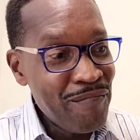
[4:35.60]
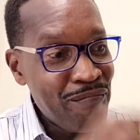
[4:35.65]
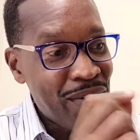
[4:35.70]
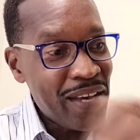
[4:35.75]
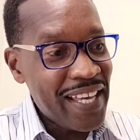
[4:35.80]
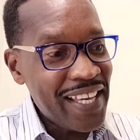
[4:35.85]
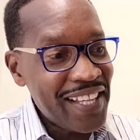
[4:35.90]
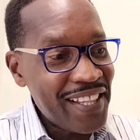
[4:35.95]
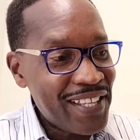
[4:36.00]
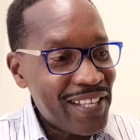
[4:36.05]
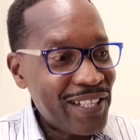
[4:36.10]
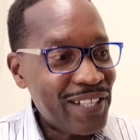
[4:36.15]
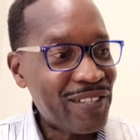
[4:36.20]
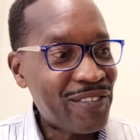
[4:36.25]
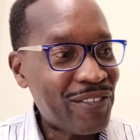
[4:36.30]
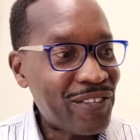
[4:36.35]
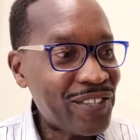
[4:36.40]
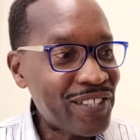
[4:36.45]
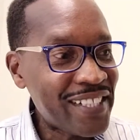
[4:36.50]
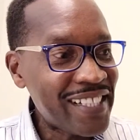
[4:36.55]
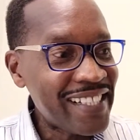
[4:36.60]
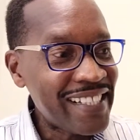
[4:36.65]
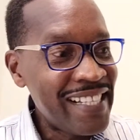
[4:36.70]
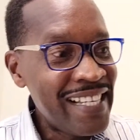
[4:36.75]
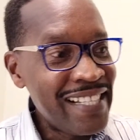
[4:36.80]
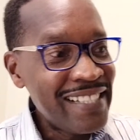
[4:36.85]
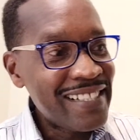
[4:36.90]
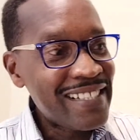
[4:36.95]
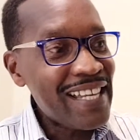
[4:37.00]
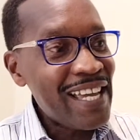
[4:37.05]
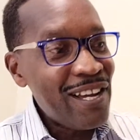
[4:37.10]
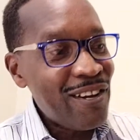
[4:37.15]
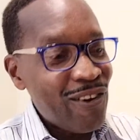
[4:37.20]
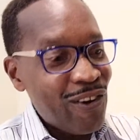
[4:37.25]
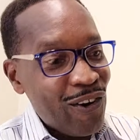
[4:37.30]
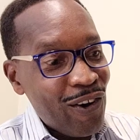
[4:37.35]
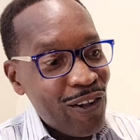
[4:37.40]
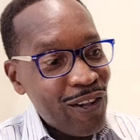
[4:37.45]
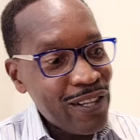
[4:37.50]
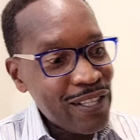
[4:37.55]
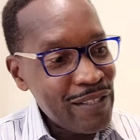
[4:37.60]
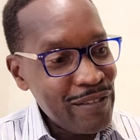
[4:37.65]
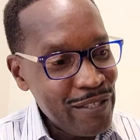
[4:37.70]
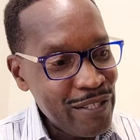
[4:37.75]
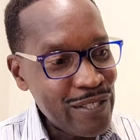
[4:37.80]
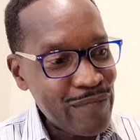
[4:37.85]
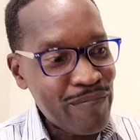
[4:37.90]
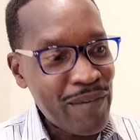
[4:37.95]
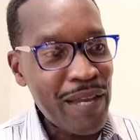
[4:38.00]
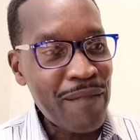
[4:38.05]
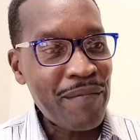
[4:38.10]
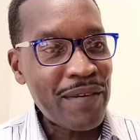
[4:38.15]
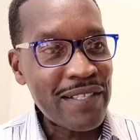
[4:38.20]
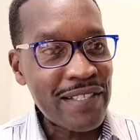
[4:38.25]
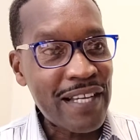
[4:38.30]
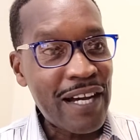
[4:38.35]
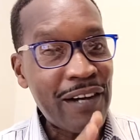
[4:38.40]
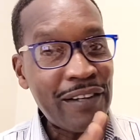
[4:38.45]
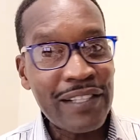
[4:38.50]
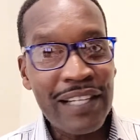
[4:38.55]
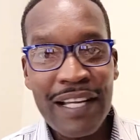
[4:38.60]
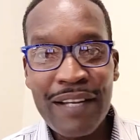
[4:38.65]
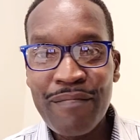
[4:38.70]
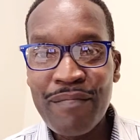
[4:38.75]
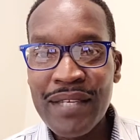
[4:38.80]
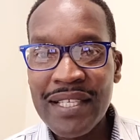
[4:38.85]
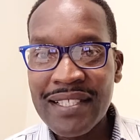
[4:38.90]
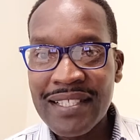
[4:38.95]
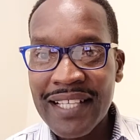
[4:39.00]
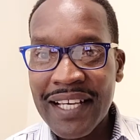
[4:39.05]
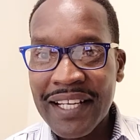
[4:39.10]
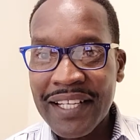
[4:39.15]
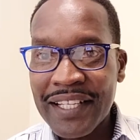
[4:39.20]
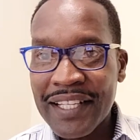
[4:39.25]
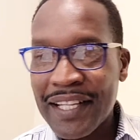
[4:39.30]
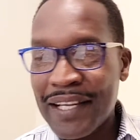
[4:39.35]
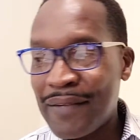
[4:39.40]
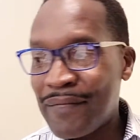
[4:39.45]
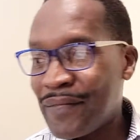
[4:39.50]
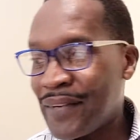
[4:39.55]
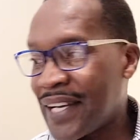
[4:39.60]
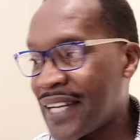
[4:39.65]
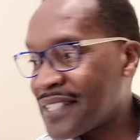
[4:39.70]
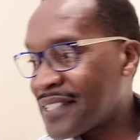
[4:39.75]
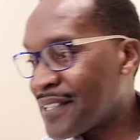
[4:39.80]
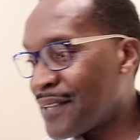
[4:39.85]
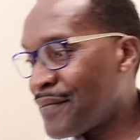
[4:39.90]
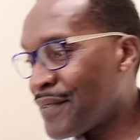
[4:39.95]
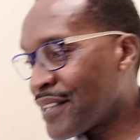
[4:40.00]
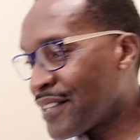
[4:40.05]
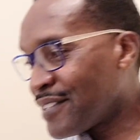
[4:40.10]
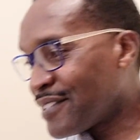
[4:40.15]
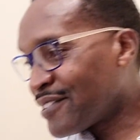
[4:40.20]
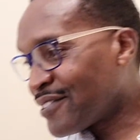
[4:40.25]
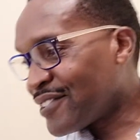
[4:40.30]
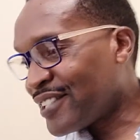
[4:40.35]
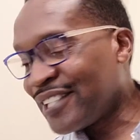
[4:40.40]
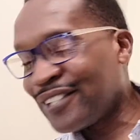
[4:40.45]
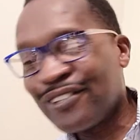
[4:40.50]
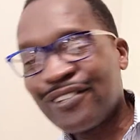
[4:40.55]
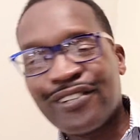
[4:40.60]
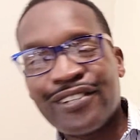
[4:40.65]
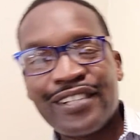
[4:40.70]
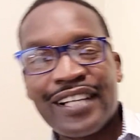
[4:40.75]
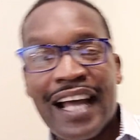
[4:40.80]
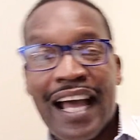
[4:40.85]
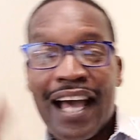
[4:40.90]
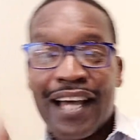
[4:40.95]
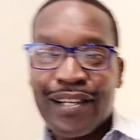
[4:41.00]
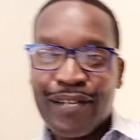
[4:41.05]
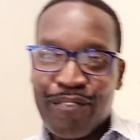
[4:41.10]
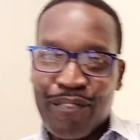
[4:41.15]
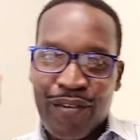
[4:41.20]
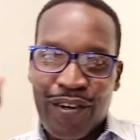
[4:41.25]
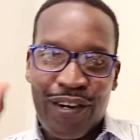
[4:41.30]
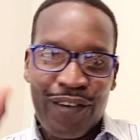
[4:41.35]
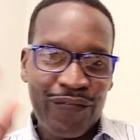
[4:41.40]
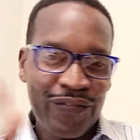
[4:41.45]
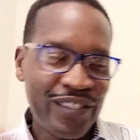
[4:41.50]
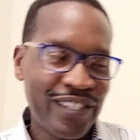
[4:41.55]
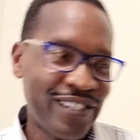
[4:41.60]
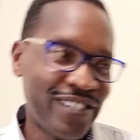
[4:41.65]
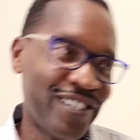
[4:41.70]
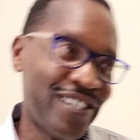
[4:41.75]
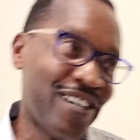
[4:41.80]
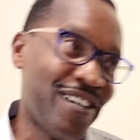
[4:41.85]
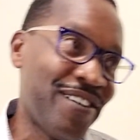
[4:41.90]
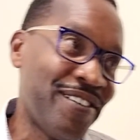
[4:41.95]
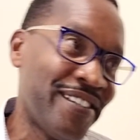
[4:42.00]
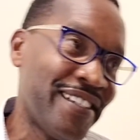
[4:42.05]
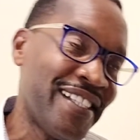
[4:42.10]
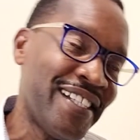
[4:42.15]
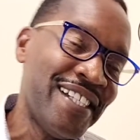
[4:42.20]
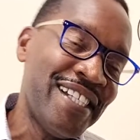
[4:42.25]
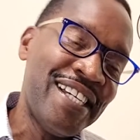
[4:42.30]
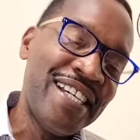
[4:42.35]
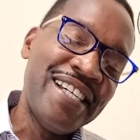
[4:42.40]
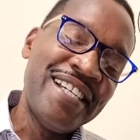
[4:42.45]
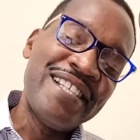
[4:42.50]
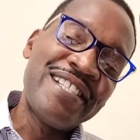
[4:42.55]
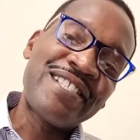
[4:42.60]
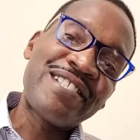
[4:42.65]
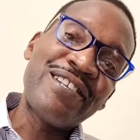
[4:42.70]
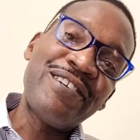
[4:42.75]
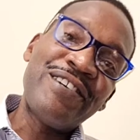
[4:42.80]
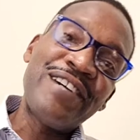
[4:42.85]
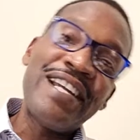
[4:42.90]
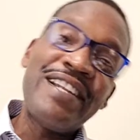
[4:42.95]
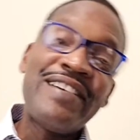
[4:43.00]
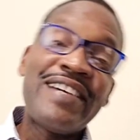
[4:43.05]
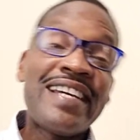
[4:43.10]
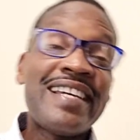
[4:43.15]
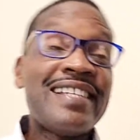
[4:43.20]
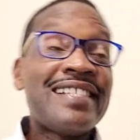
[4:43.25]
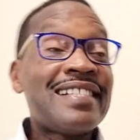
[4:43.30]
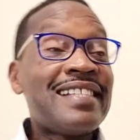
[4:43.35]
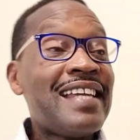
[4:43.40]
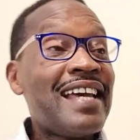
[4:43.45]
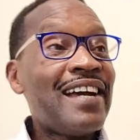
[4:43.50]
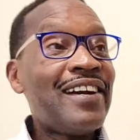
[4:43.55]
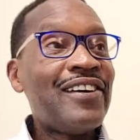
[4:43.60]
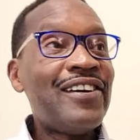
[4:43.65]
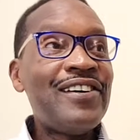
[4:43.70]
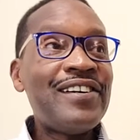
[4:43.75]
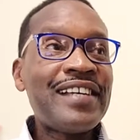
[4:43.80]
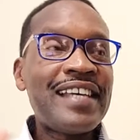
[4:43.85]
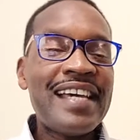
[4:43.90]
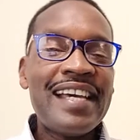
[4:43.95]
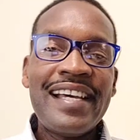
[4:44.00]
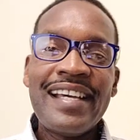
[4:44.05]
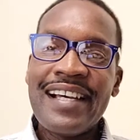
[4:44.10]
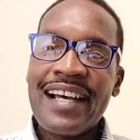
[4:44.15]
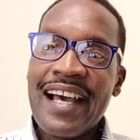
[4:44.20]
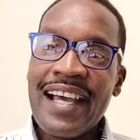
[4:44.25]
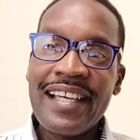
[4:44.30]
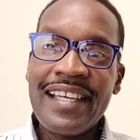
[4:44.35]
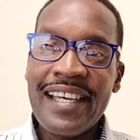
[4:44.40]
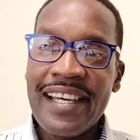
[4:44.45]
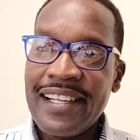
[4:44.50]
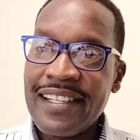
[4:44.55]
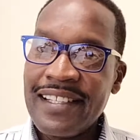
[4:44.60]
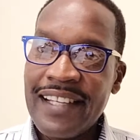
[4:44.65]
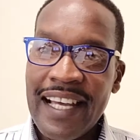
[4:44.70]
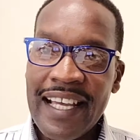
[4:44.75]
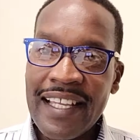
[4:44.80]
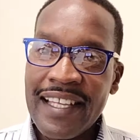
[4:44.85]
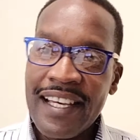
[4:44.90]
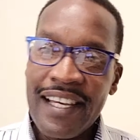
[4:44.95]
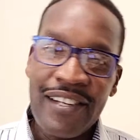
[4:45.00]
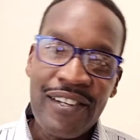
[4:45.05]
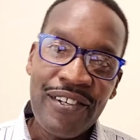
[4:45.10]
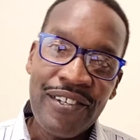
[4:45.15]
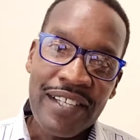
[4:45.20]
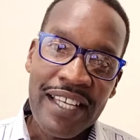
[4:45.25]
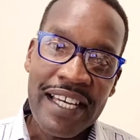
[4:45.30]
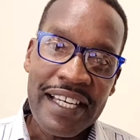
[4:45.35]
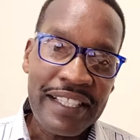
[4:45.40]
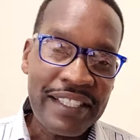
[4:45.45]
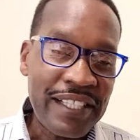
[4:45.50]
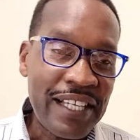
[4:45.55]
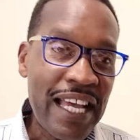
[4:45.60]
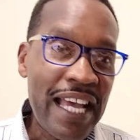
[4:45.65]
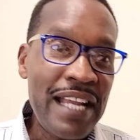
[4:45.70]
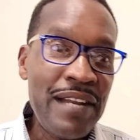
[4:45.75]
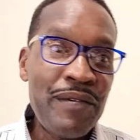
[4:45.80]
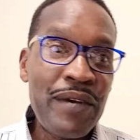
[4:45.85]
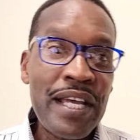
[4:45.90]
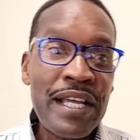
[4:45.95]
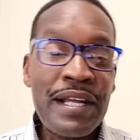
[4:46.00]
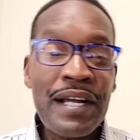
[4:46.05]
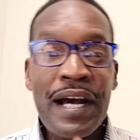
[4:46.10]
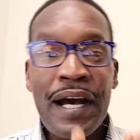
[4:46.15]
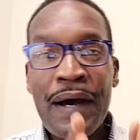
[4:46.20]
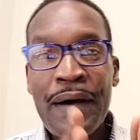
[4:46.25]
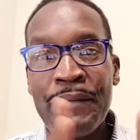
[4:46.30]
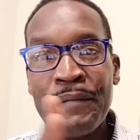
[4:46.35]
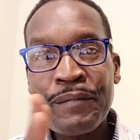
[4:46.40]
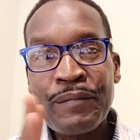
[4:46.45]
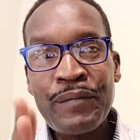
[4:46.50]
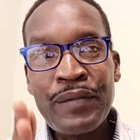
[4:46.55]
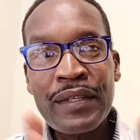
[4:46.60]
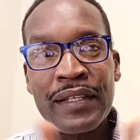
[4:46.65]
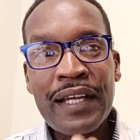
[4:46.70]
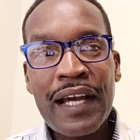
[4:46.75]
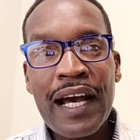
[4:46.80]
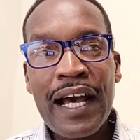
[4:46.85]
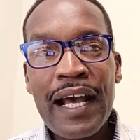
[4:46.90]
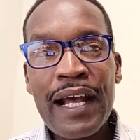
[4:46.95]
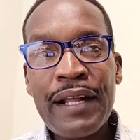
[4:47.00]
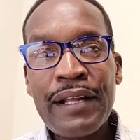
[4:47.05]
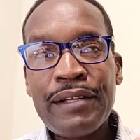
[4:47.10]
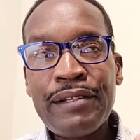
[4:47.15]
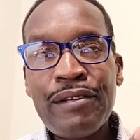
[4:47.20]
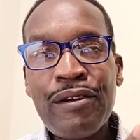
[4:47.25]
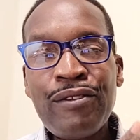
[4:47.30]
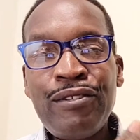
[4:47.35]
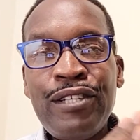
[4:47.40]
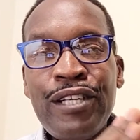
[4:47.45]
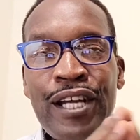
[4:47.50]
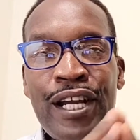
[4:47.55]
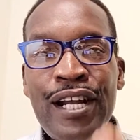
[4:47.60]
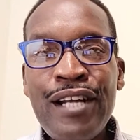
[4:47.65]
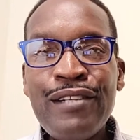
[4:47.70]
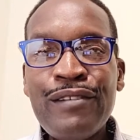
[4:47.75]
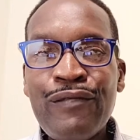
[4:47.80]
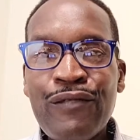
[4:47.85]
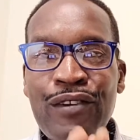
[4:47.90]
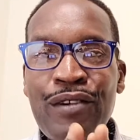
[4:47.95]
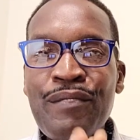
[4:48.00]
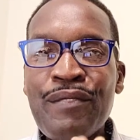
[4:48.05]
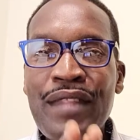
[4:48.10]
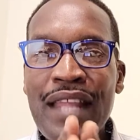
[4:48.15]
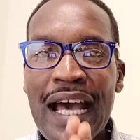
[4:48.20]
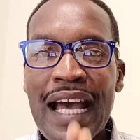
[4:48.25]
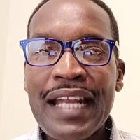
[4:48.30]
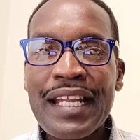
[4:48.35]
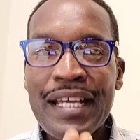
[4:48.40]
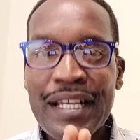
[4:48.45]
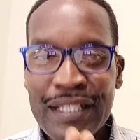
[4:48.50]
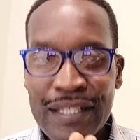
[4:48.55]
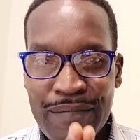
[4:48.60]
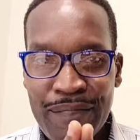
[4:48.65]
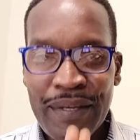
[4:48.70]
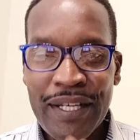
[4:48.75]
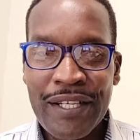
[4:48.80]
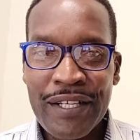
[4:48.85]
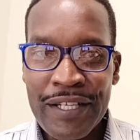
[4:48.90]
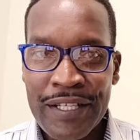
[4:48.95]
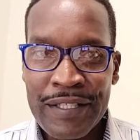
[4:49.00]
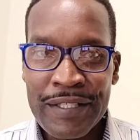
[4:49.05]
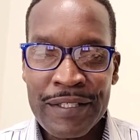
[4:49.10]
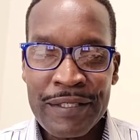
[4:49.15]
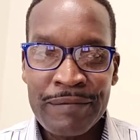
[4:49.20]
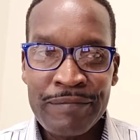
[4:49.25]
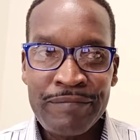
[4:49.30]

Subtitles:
pay the quarter, take all the newspapers out, and be selling them at some other street corner at a profit. So anyway, he's like, okay, I get. Okay. Anyway, I learned from that experience